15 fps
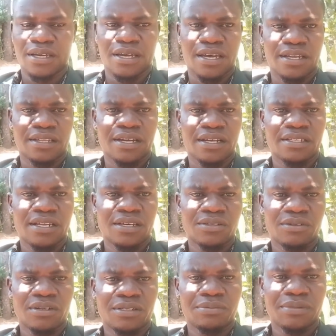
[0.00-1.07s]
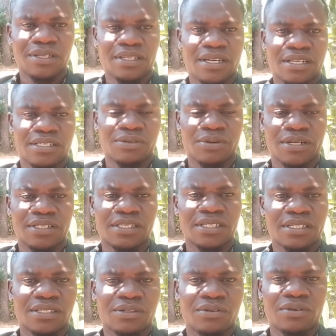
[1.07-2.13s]
And that does not mean that when
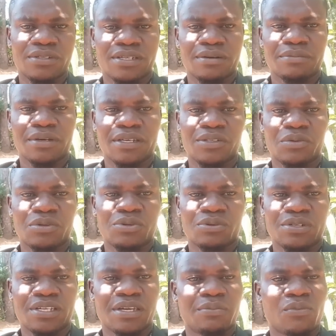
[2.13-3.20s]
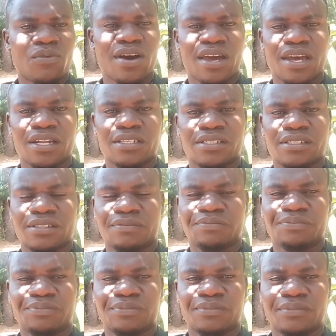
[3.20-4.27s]
things go amiss, we should keep quiet.
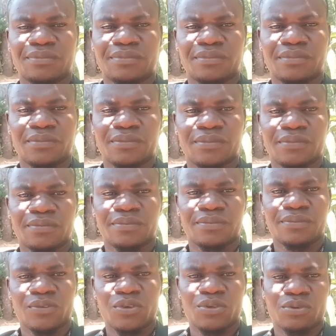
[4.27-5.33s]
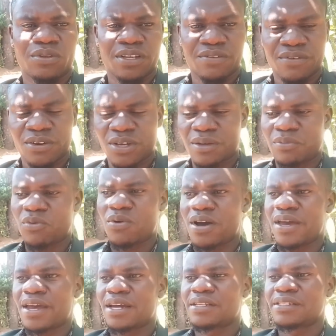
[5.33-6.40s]
We should never keep
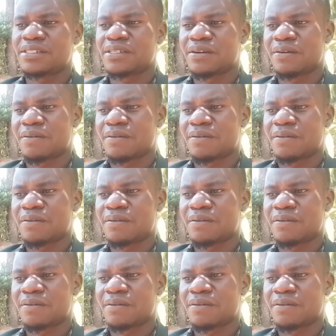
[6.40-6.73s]
quiet.